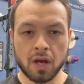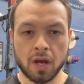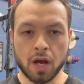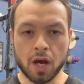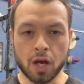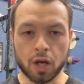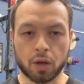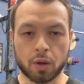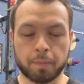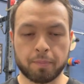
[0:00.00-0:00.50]

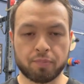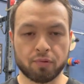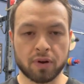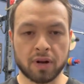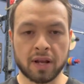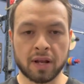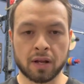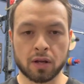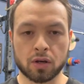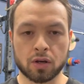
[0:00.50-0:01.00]
A
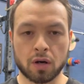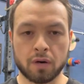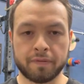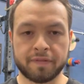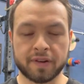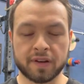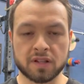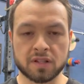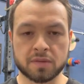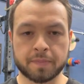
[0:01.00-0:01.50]
brilliant
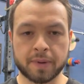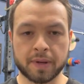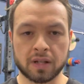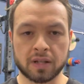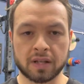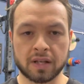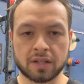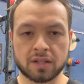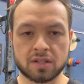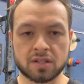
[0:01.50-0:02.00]
confidence
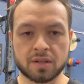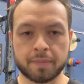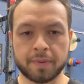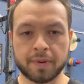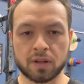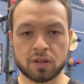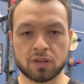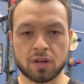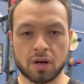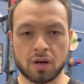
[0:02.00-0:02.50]
builder. To
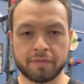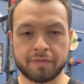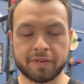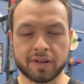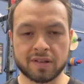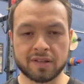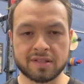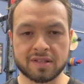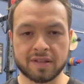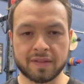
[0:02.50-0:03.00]
build
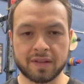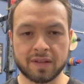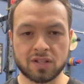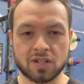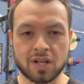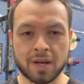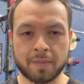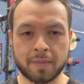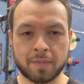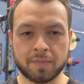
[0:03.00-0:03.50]
confidence in the
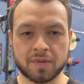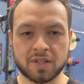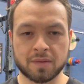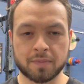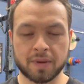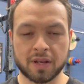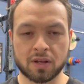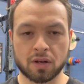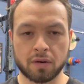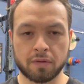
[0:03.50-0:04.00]
gym and to
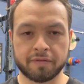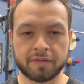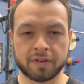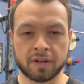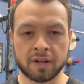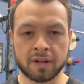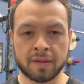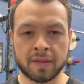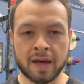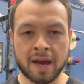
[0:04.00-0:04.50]
be
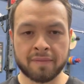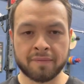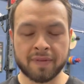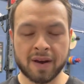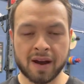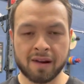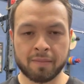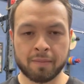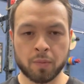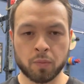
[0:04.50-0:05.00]
confident in that
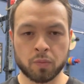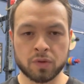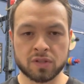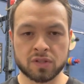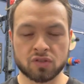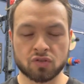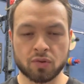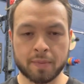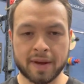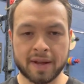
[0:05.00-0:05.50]
environment was
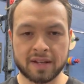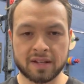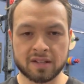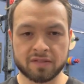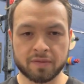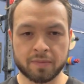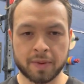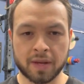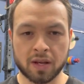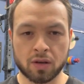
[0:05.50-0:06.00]
tremendous
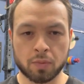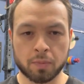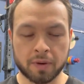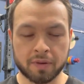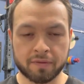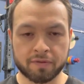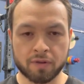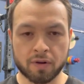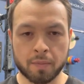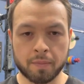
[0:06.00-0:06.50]
for me.
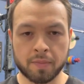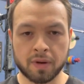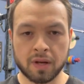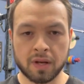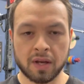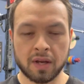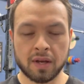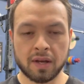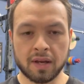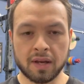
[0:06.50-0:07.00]
Coming from
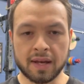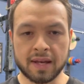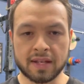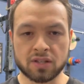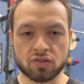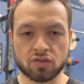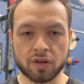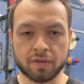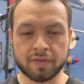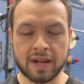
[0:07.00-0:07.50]
a
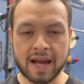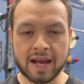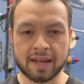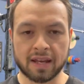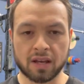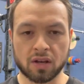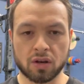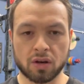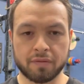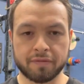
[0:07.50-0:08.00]
history of
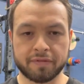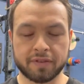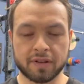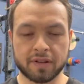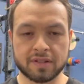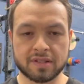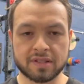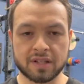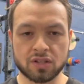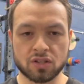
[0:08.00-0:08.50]
lacking
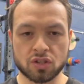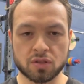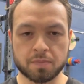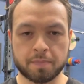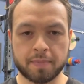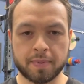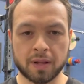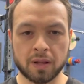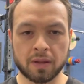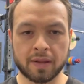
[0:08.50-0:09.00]
confidence, it
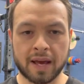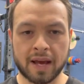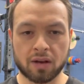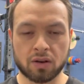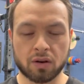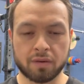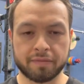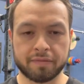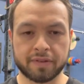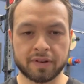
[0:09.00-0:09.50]
just built that
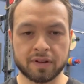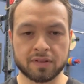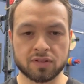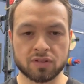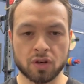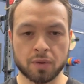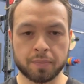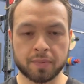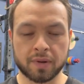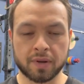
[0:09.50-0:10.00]
confidence
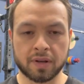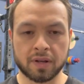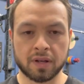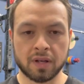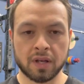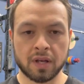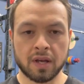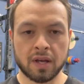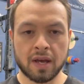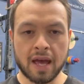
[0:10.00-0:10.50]
up. And
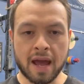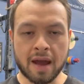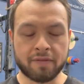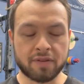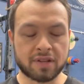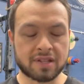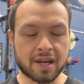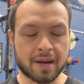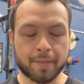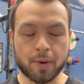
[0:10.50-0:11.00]

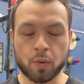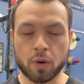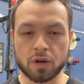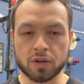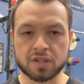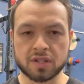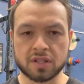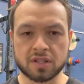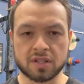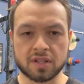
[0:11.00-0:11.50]
every time I
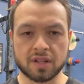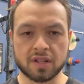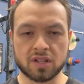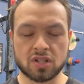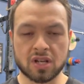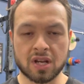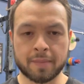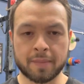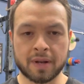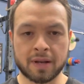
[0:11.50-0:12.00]
walked into the
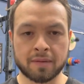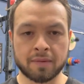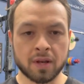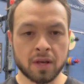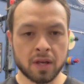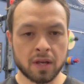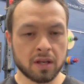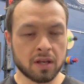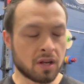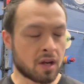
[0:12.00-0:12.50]
gym, and
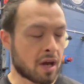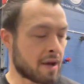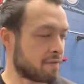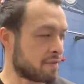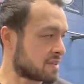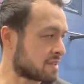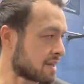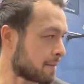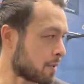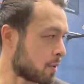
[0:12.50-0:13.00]

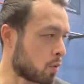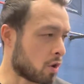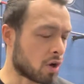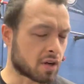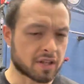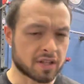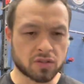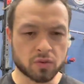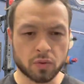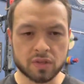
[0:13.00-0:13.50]
every time I
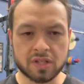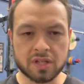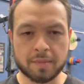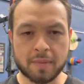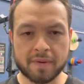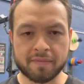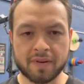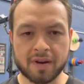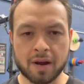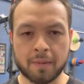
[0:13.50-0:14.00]
walk into a gym
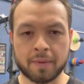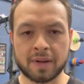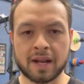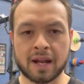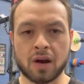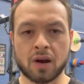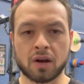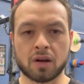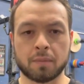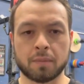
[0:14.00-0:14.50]
environment
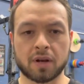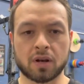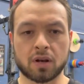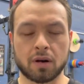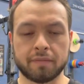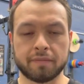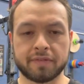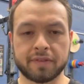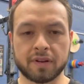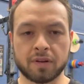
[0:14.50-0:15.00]
now, I can be
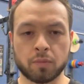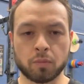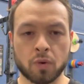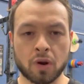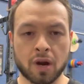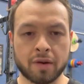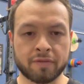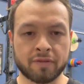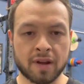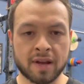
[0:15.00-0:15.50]
confident
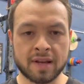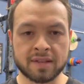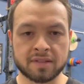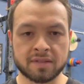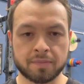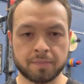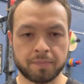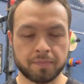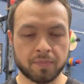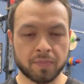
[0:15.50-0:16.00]
wherever it
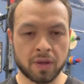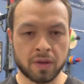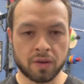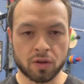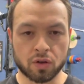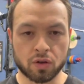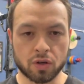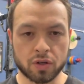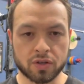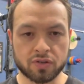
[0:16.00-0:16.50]
is in the
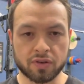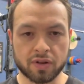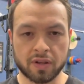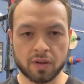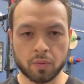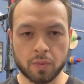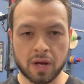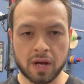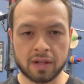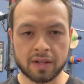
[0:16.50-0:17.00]
country, in
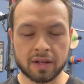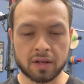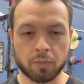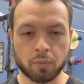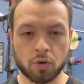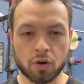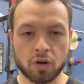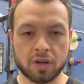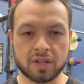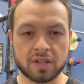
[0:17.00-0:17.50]
the world. I can
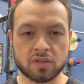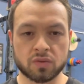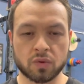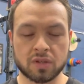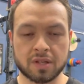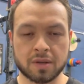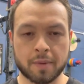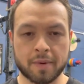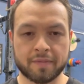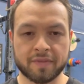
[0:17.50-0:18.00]
walk into a
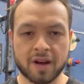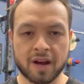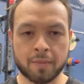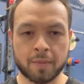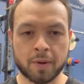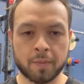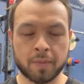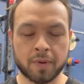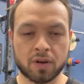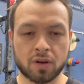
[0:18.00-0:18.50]
gym
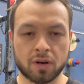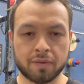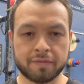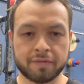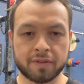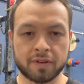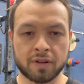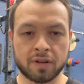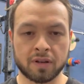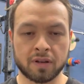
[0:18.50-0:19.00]
environment and be
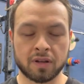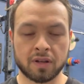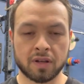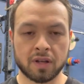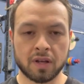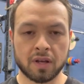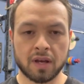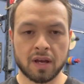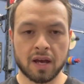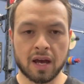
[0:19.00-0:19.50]
confident
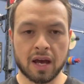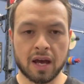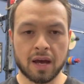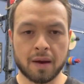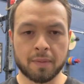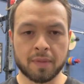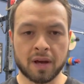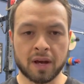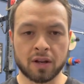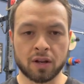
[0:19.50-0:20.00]
that
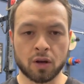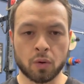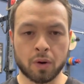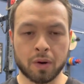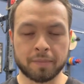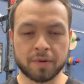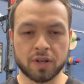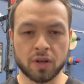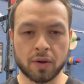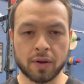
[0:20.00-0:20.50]
I know what
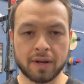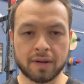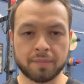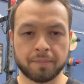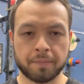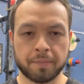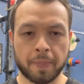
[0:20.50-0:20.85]
I'm doing.